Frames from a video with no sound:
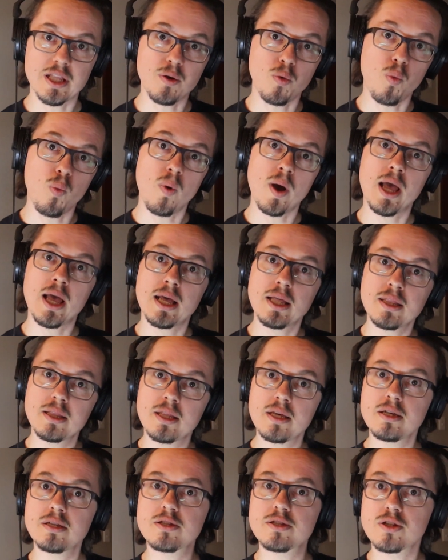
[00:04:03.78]
that when
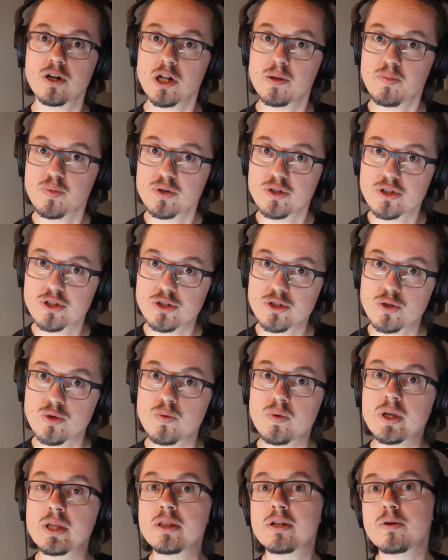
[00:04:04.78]
they start
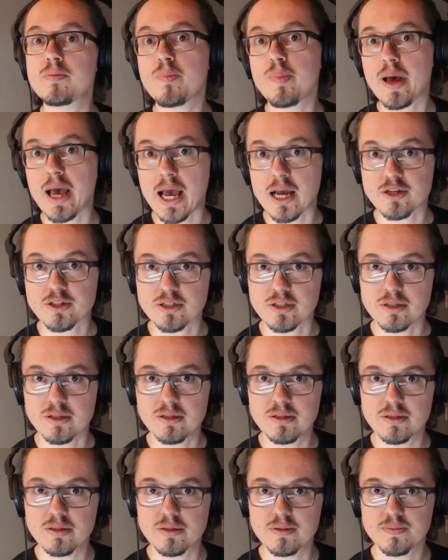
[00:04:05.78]
pursuing their
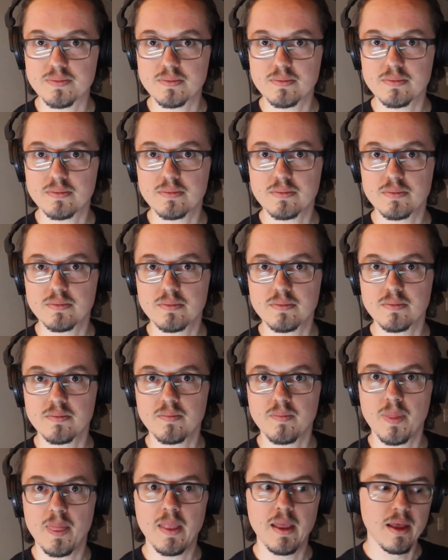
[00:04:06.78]
passions,
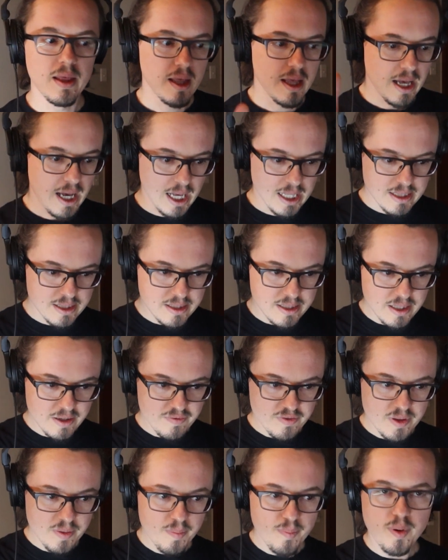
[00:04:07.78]
a
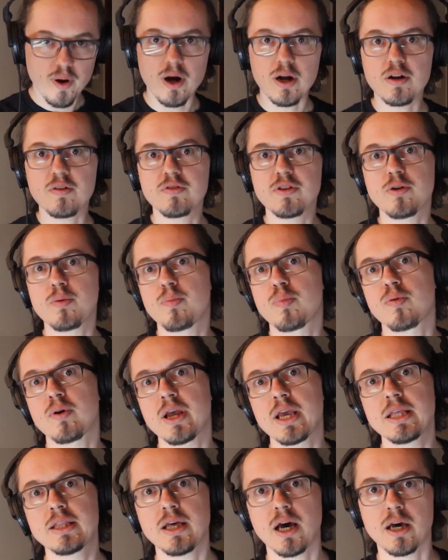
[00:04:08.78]
different part of their
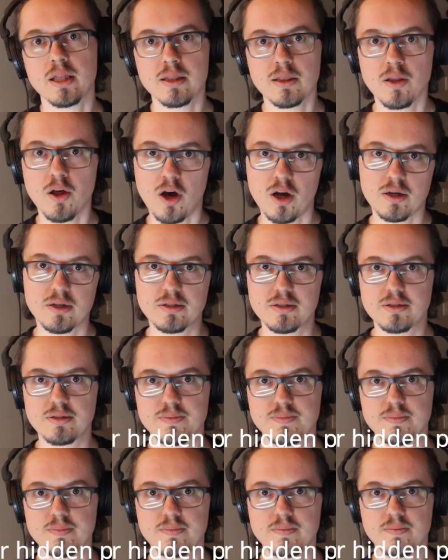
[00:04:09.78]
brain unlocks.
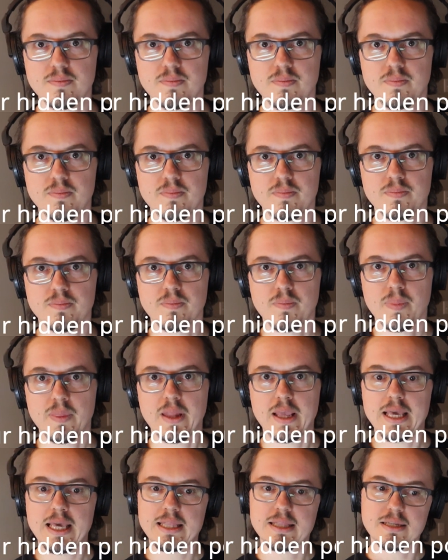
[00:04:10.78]

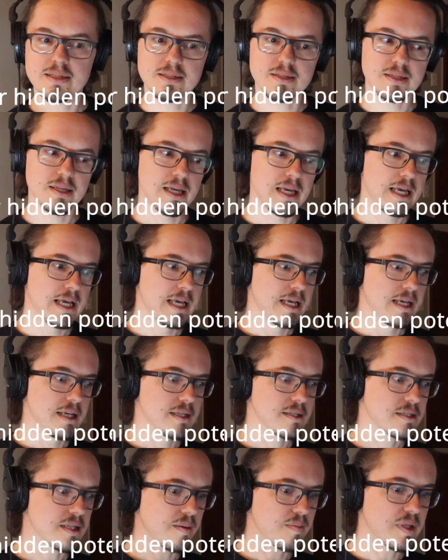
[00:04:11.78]
It is
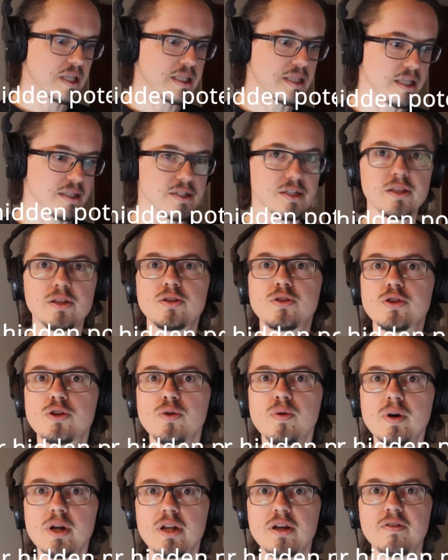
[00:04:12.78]
something that's
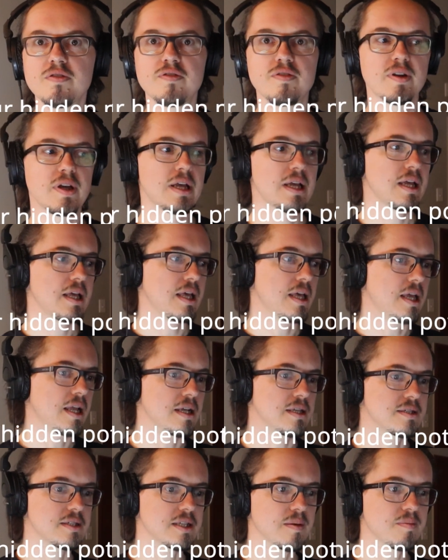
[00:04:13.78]
intuitive. It
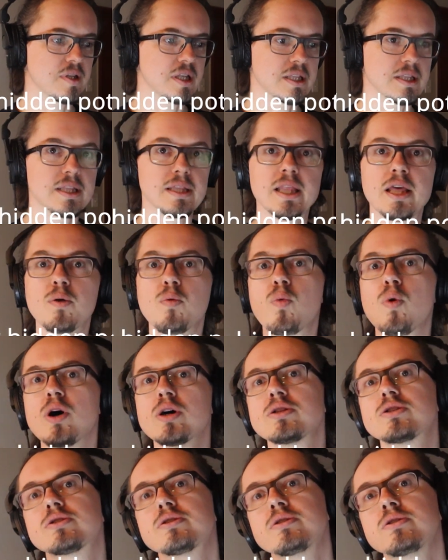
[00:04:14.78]
is something that they
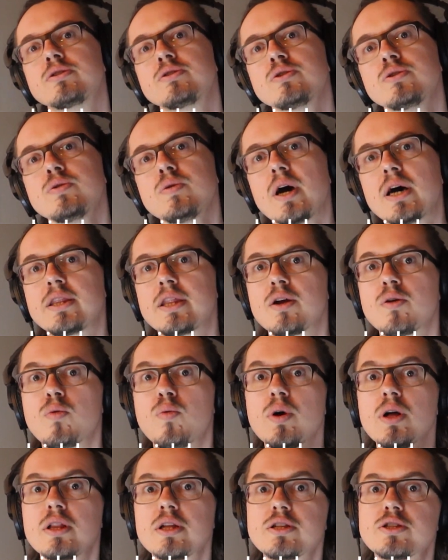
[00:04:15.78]
want to do and they're
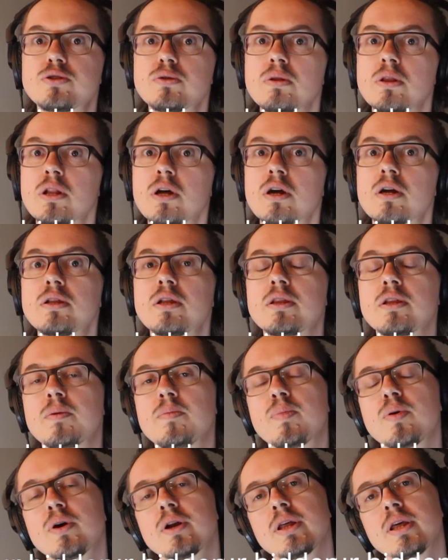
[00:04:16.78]
willing to learn and
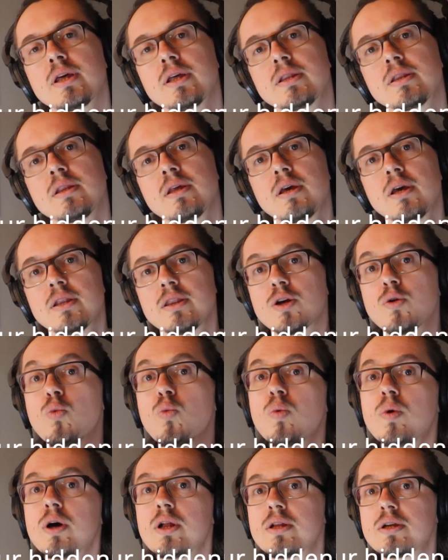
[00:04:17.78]
they're
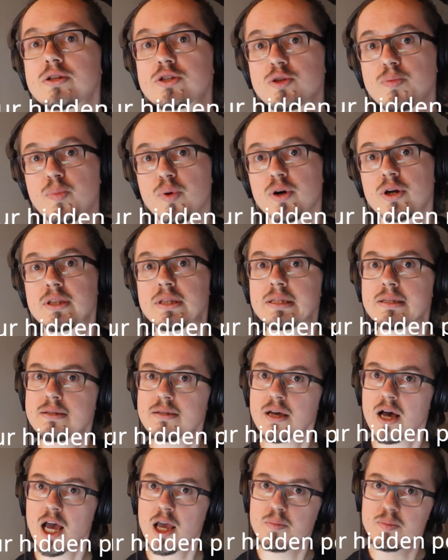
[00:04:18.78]
willing to put in the
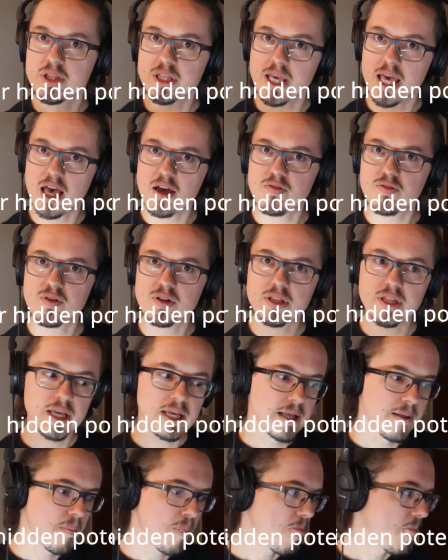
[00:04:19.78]
time, the effort,
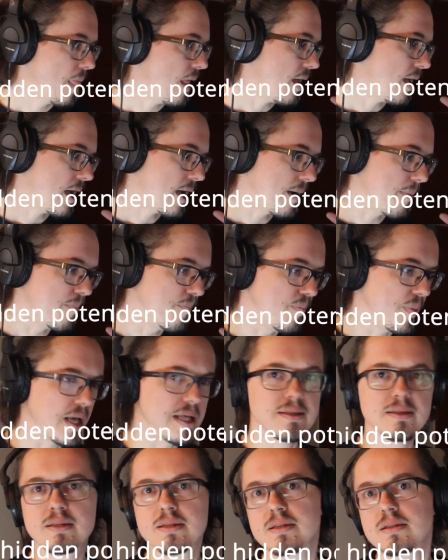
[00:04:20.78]

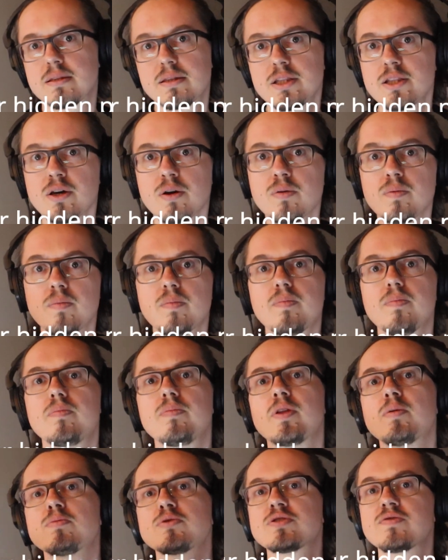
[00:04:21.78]
and
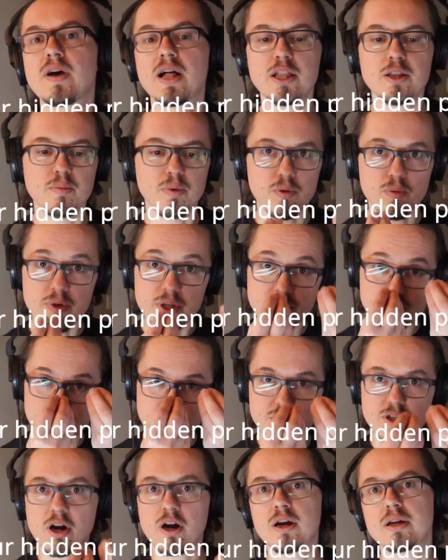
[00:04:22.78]
the most valuable
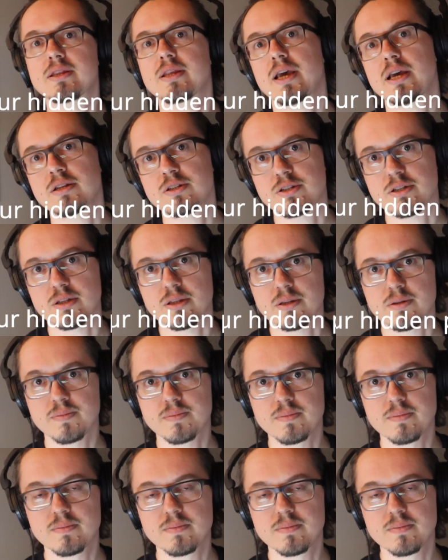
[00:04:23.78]
resource, our attention